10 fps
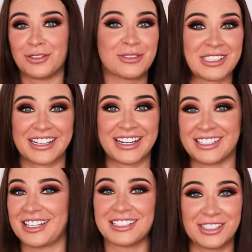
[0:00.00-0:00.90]
You
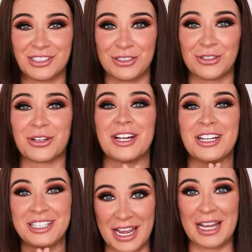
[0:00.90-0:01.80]
decide, this is your
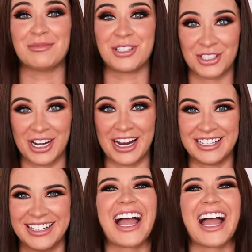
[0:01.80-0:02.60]
time to shine.